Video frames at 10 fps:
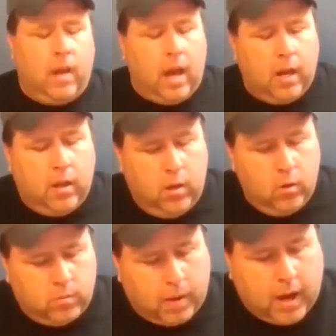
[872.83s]
Not a
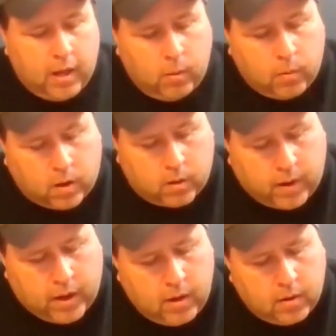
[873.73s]
huge body of work,
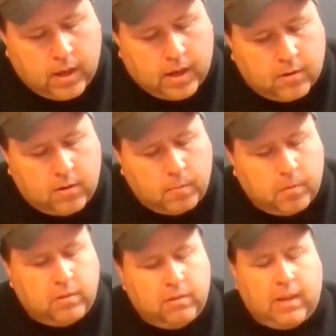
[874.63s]
right? You look at his
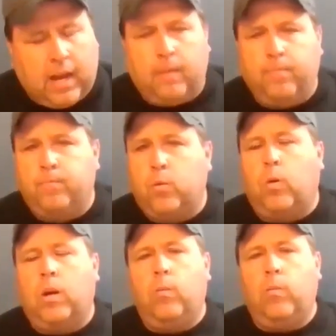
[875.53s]
numbers, he's got
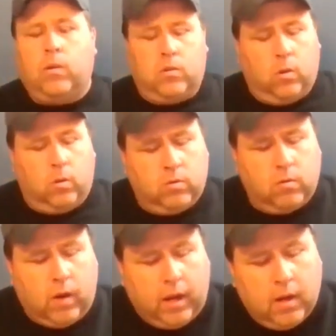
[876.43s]
21 shows,
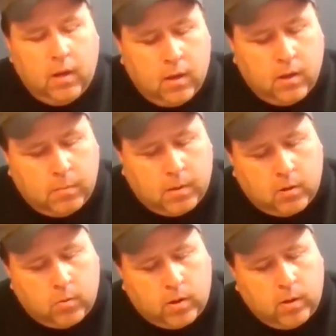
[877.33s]
right? But
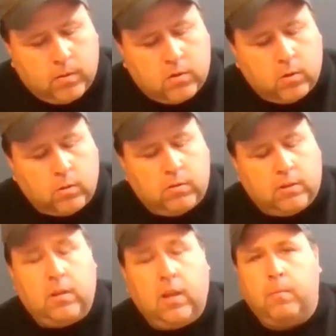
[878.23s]
in 21 shows,
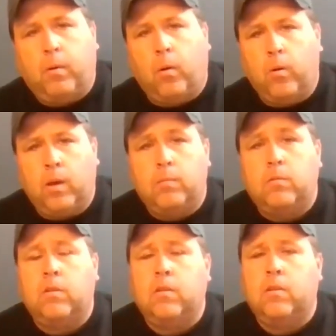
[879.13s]
16
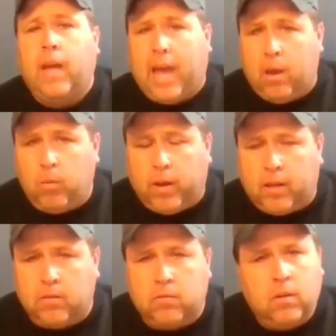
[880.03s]
podiums, 8
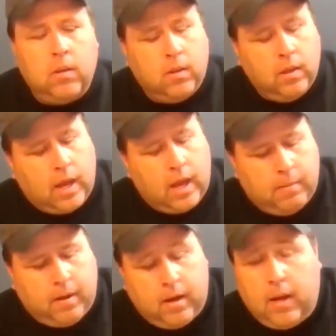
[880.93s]
wins. I
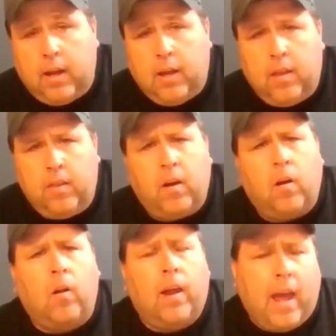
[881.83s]
mean,
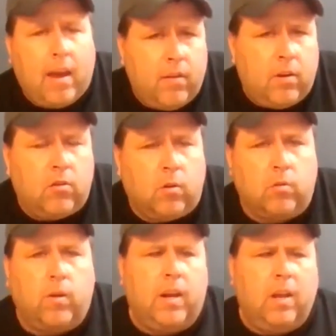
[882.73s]
they're all heavy
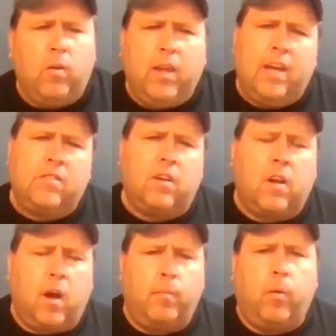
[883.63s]
shows, right? He only has a
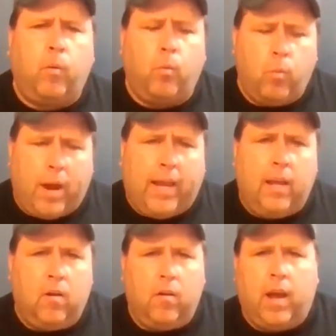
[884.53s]
couple
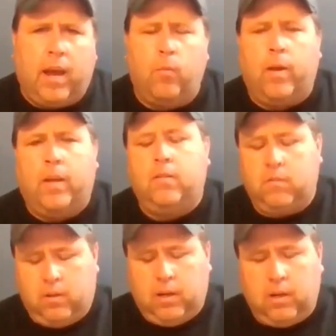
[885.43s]
regular night
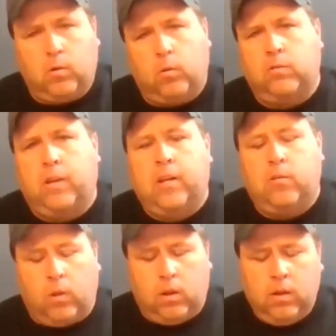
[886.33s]
races in his whole
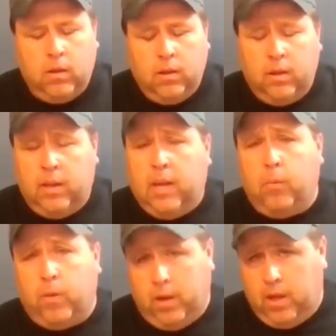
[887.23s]
schedule.
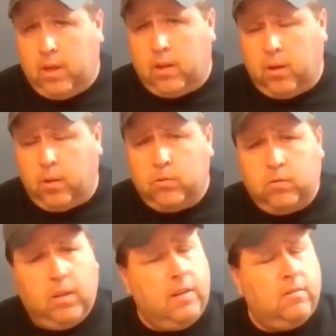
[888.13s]
And when he
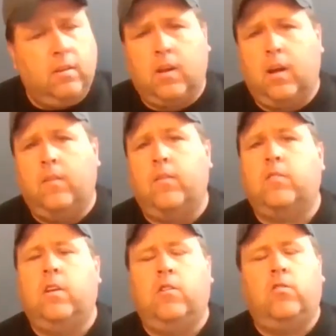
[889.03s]
unloads, he's in the
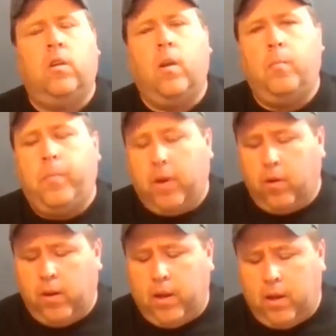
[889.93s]
conversation,
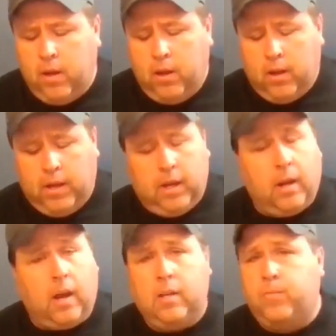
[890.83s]
period.
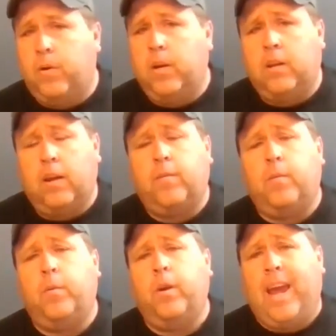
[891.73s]
And it's pretty tough
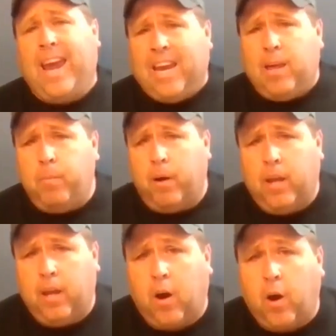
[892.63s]
to put
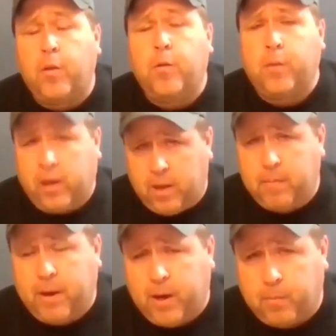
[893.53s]
anybody other than
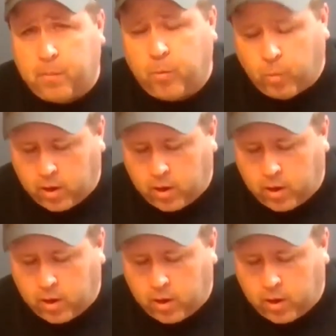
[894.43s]
him at number